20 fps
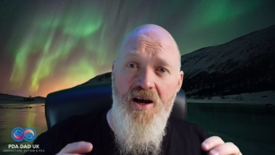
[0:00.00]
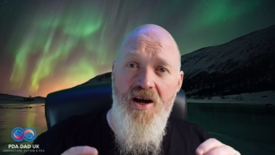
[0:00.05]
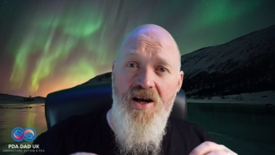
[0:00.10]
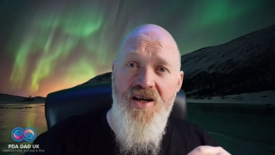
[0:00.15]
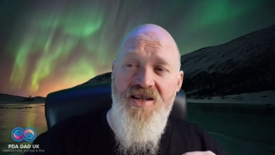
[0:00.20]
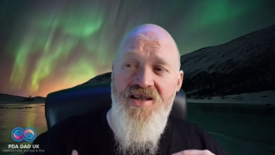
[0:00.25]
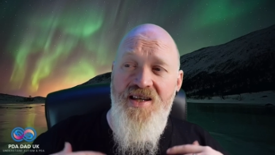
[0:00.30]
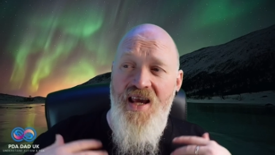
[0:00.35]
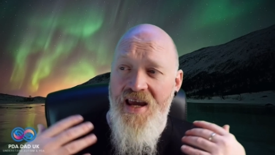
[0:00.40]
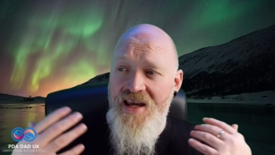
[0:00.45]

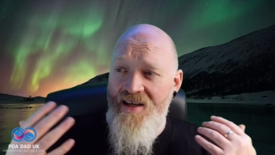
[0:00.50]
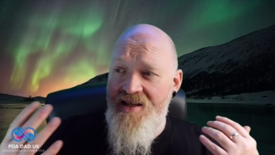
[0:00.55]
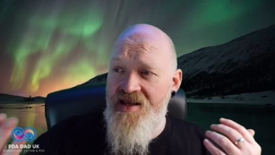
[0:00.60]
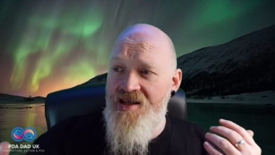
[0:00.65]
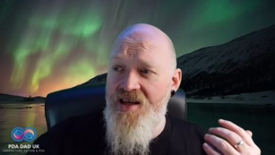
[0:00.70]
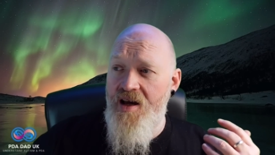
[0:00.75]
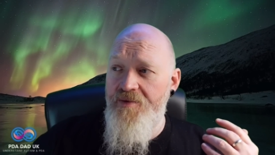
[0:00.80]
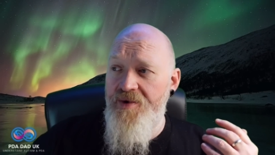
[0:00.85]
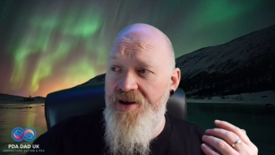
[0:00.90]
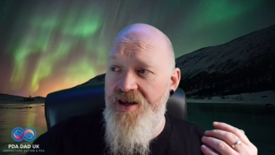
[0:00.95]
Saying to
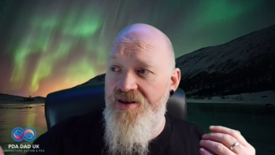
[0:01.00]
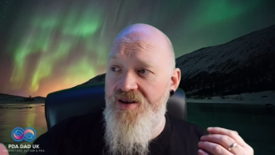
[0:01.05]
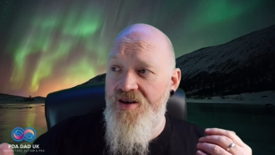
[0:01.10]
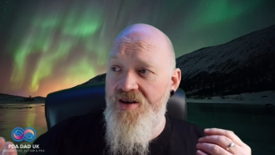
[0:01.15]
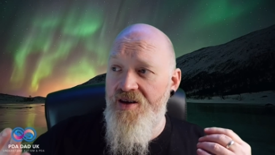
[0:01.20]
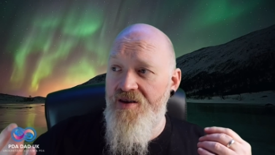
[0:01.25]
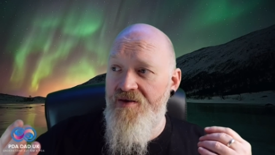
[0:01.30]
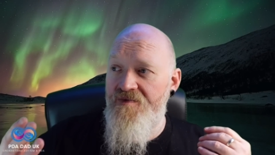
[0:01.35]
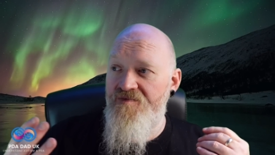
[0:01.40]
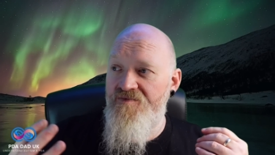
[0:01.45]
somebody
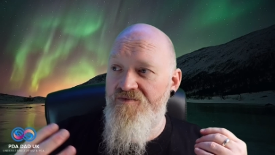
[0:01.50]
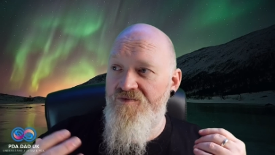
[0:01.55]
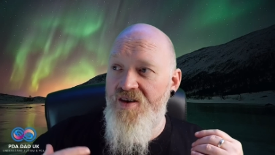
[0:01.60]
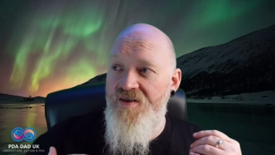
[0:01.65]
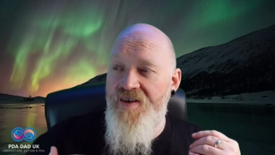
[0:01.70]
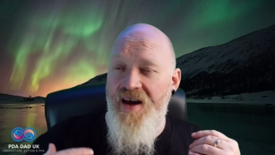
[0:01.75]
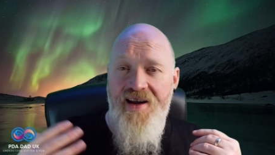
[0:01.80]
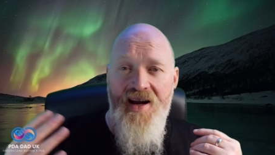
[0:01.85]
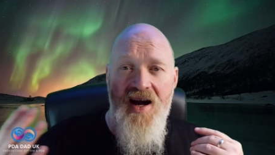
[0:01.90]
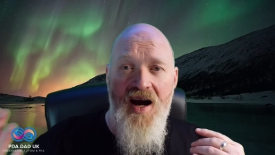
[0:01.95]
that
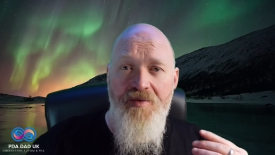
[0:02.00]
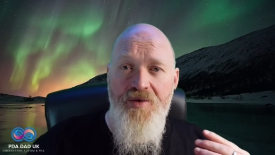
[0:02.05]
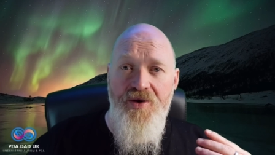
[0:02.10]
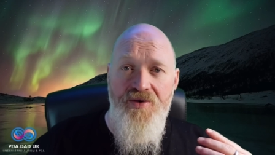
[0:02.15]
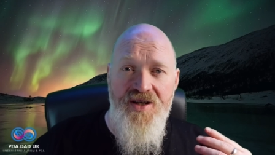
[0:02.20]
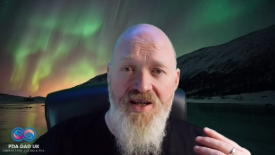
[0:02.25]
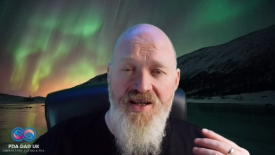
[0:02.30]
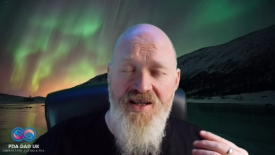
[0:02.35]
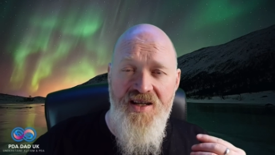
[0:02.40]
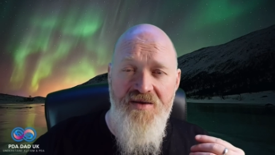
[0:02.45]
they can't be
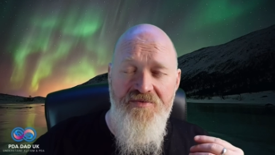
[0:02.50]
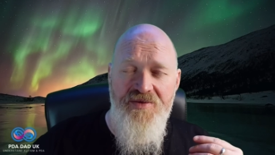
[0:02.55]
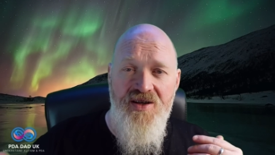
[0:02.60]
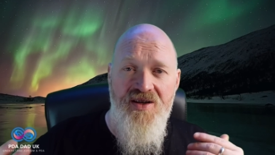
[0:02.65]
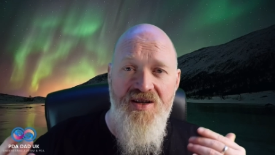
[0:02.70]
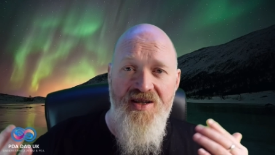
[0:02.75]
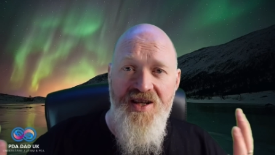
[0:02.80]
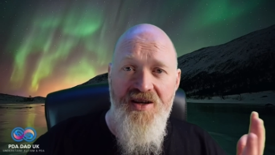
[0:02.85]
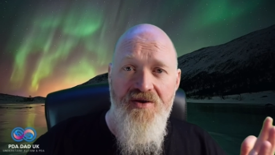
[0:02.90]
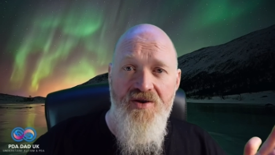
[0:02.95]
autistic
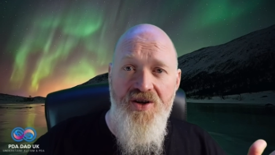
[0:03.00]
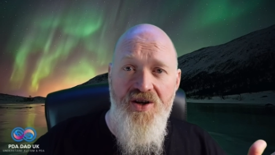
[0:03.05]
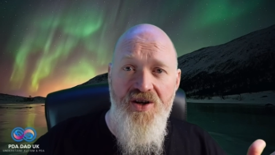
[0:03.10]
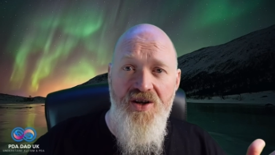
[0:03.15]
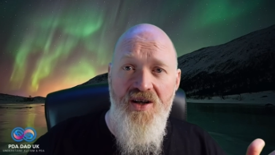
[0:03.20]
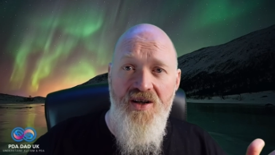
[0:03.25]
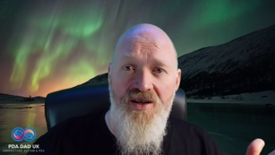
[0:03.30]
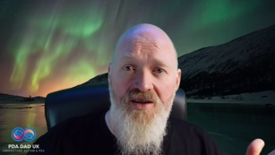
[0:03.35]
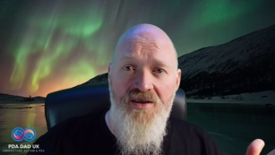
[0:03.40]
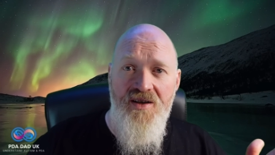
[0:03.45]
because they're a
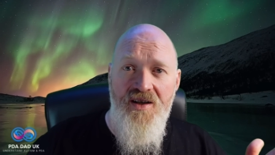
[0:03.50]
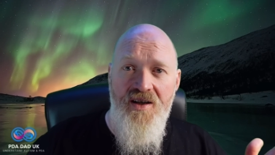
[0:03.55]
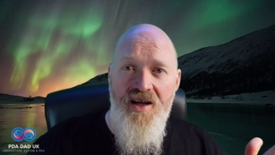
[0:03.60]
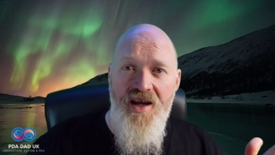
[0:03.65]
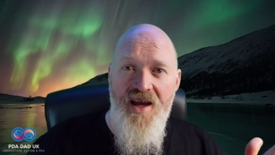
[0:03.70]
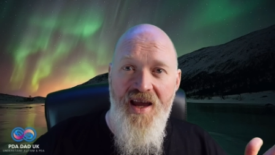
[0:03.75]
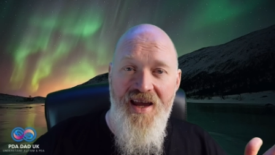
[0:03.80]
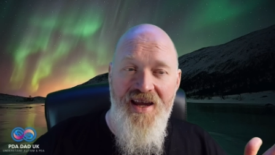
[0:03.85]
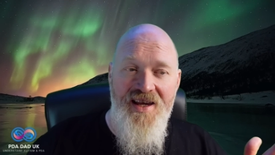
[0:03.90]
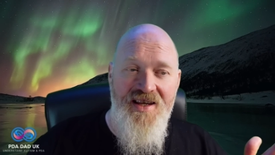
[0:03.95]
girl
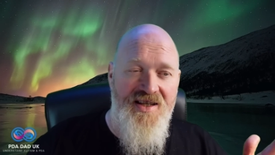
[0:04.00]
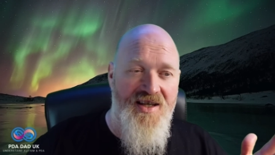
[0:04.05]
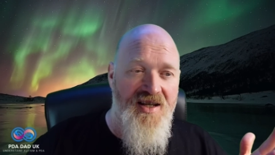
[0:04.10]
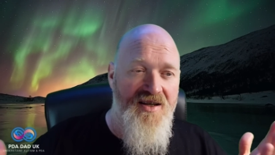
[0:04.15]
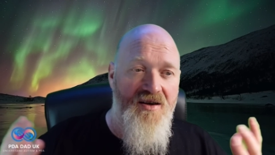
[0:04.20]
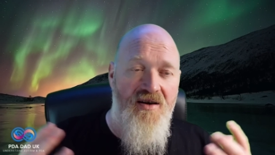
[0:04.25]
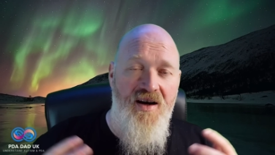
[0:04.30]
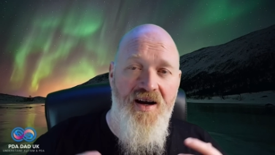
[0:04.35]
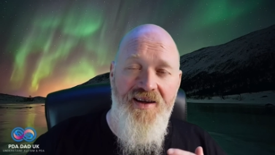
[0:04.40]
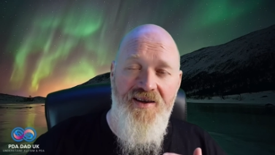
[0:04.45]
is
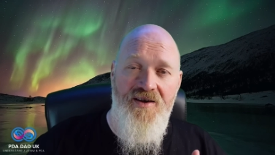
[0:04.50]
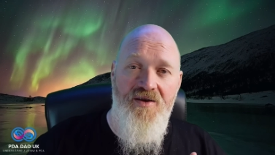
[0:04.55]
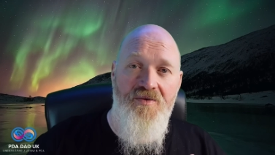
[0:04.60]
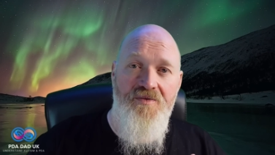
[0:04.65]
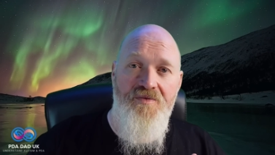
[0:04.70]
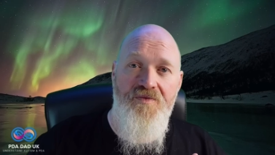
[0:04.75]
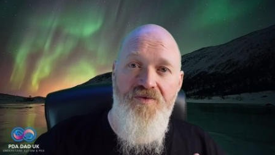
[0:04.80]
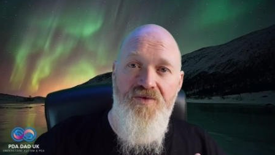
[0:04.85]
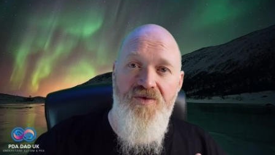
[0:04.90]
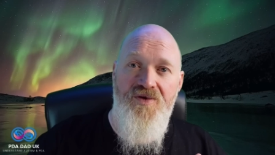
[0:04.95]
denying
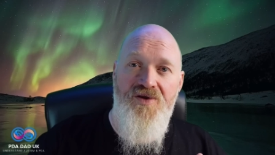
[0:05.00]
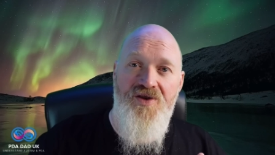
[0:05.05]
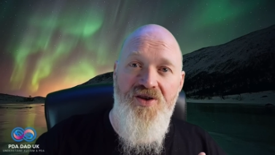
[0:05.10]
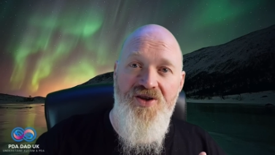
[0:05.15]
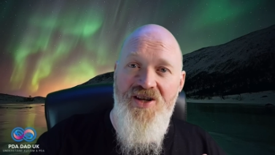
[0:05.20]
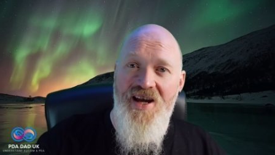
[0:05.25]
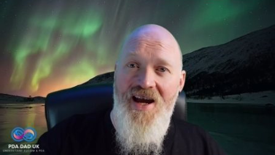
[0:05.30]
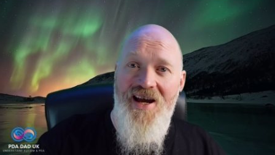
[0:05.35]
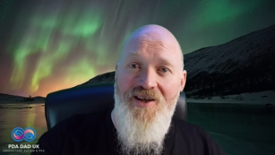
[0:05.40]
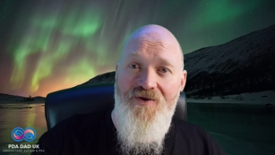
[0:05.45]
them the
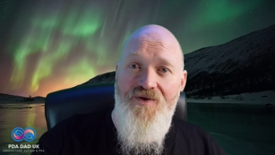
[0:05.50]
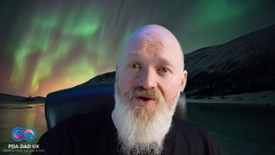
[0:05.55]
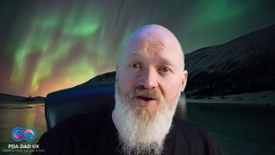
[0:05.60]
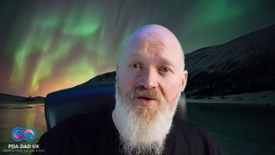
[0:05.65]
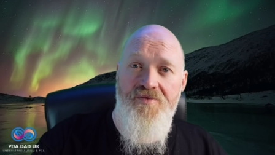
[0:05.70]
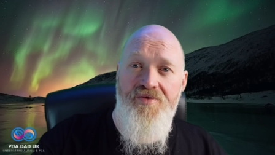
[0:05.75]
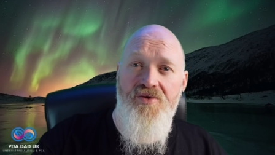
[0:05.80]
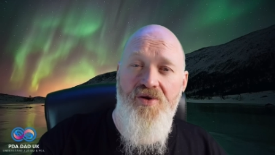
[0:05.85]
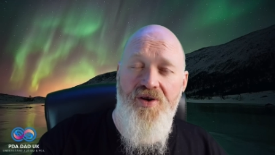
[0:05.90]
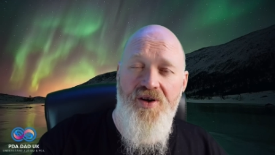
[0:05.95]
chance for
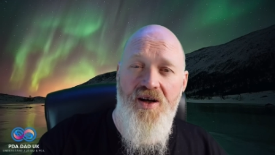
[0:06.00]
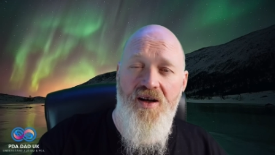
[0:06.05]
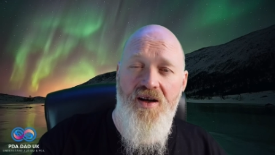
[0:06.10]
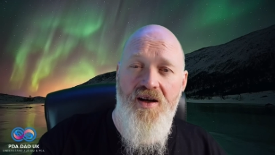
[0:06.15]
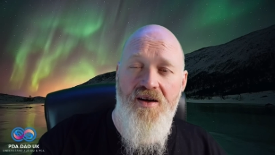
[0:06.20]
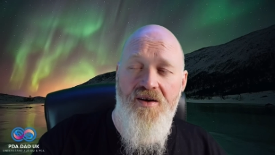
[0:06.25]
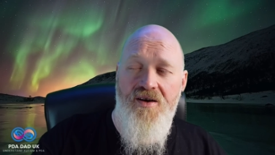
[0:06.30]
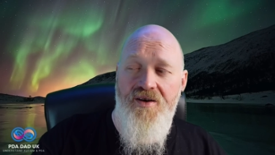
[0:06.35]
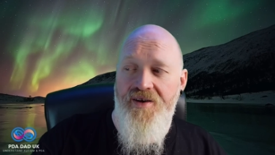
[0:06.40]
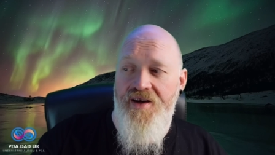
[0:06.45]
support
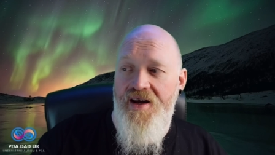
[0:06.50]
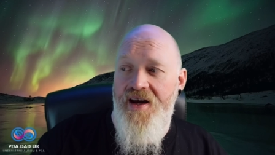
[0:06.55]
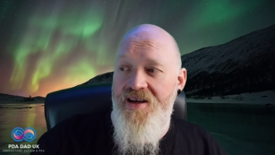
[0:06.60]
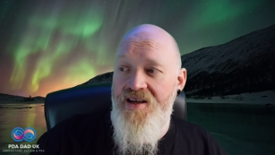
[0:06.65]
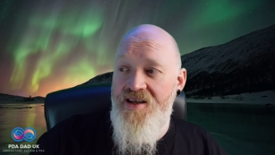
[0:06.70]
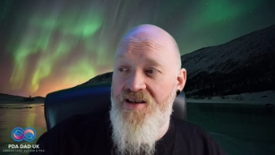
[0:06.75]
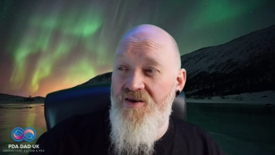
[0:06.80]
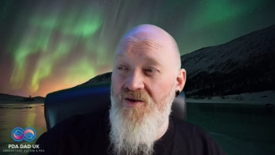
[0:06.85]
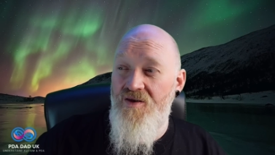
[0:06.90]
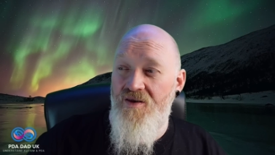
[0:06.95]
early on and
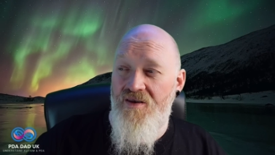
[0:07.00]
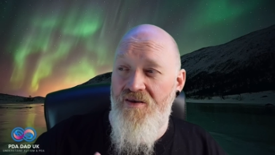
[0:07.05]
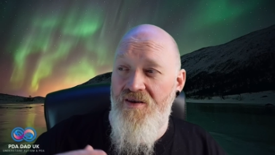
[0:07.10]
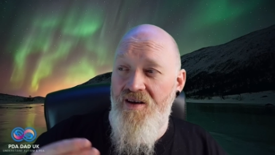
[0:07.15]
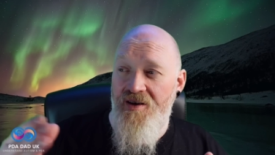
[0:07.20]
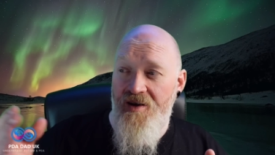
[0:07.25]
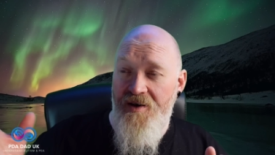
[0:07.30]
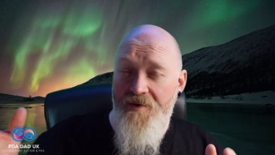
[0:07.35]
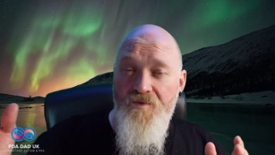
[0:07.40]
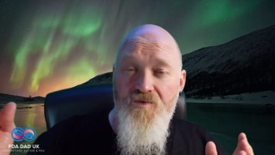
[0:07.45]
is you
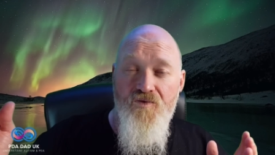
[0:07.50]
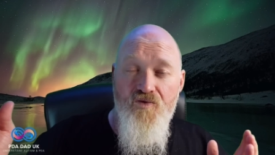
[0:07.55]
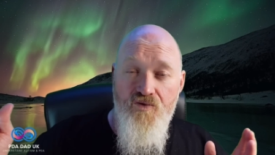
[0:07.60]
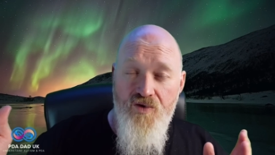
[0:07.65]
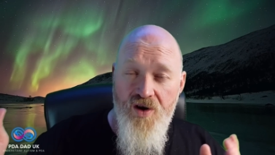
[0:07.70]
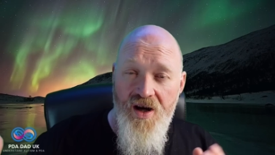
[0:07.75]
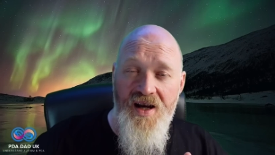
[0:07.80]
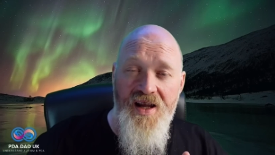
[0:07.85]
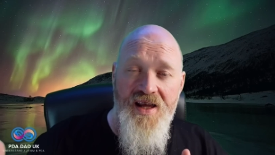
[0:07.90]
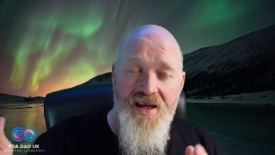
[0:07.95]
know
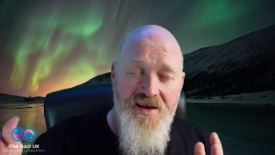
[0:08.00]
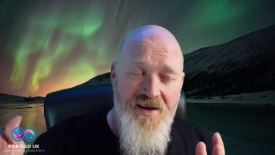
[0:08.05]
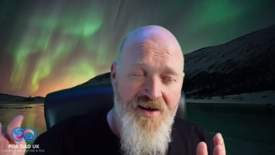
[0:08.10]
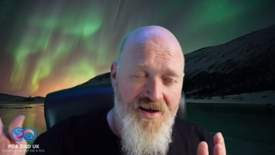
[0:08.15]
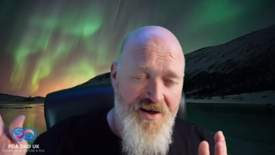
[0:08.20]
really